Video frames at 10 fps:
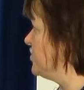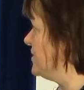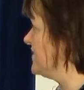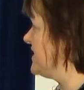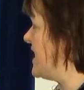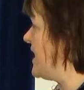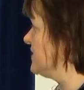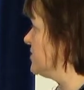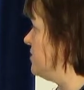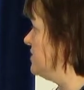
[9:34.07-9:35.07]
She obviously
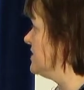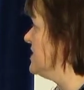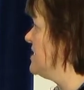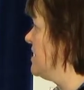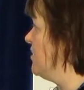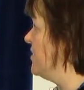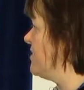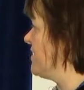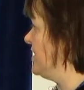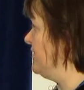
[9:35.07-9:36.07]
has got on
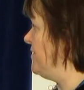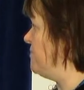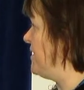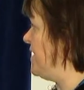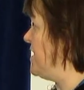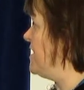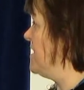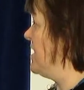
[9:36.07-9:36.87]
her IVP